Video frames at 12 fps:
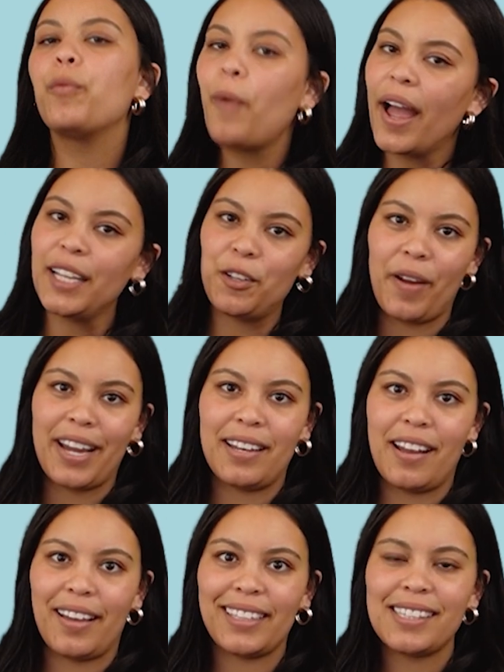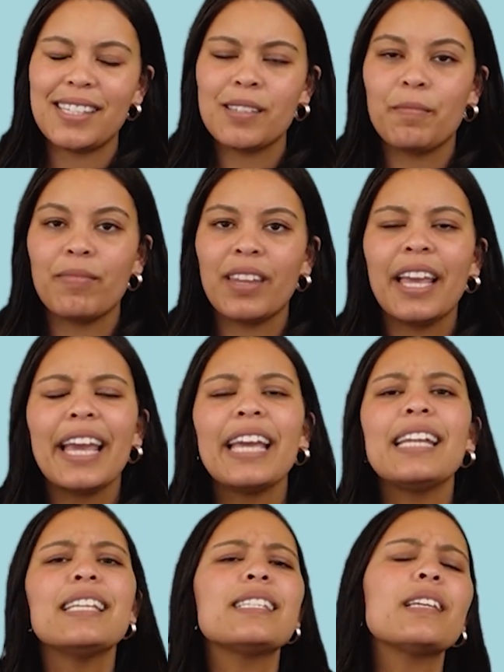Right, grade nines.
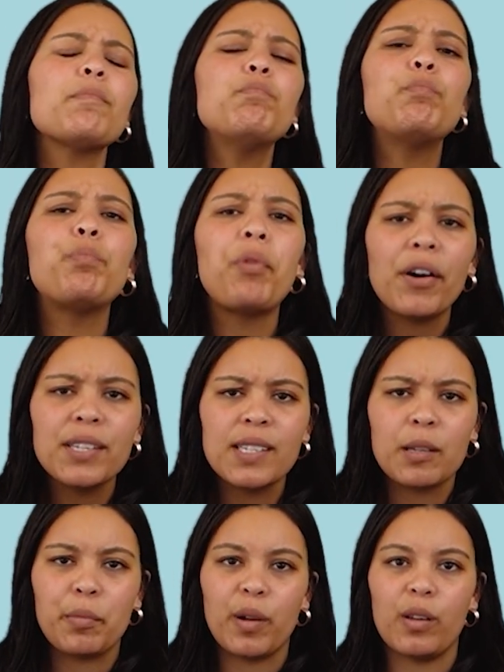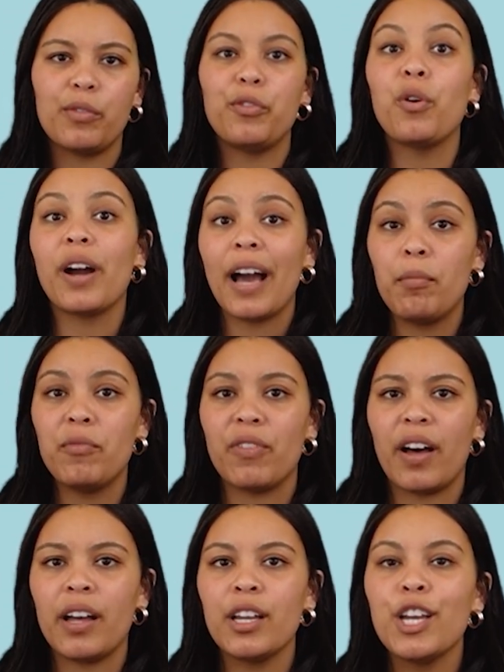It is impossible for
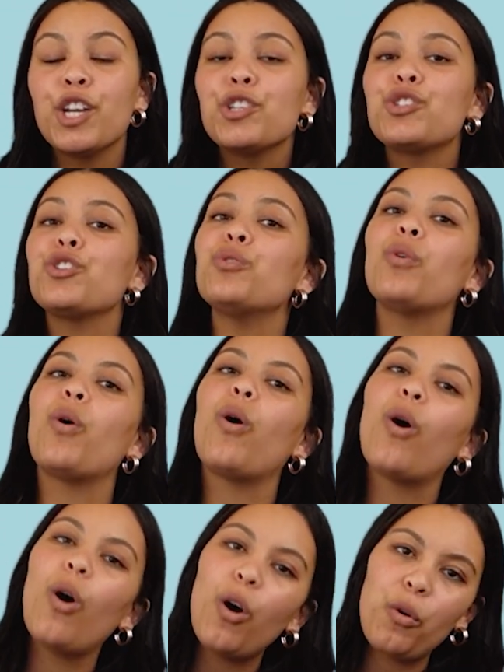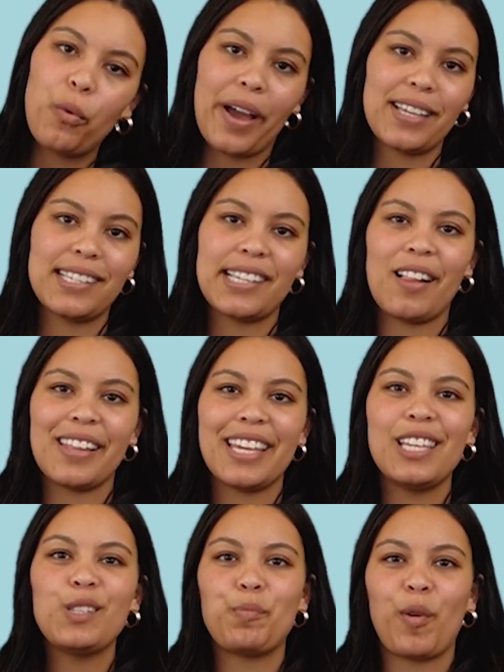Kamva to always sell
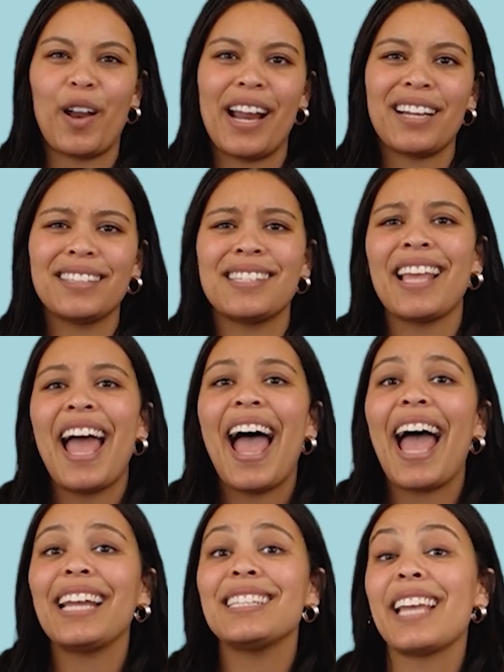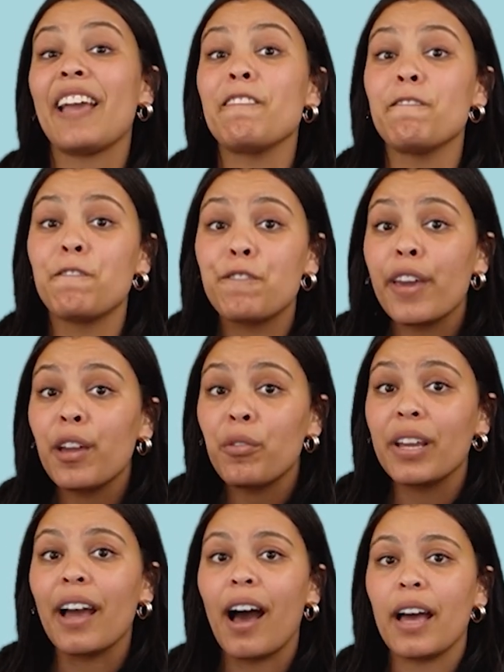his products at a
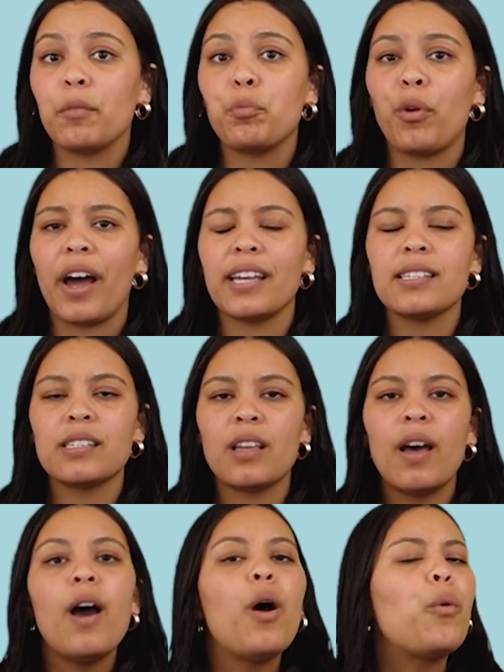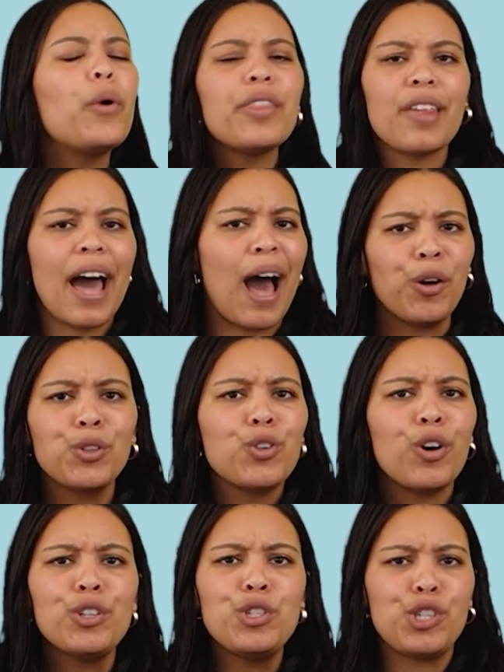very high price without
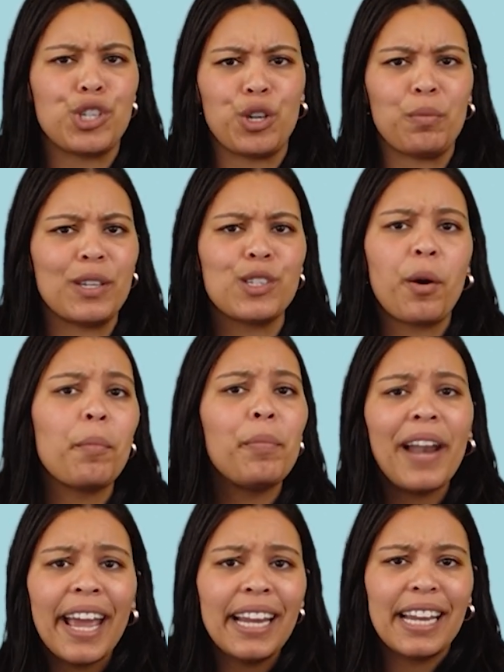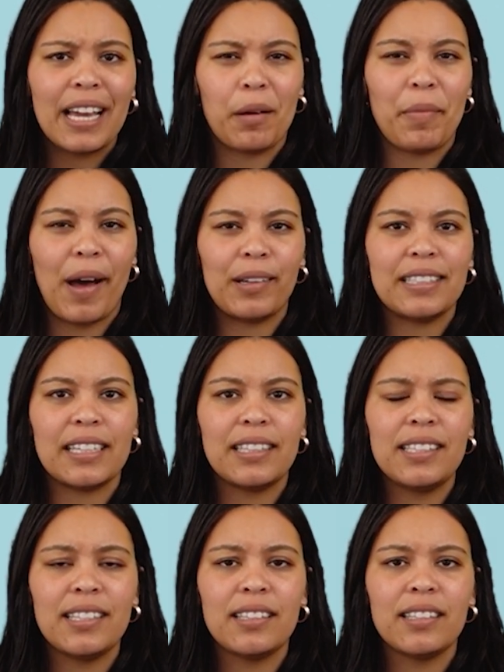consumers complaining about it.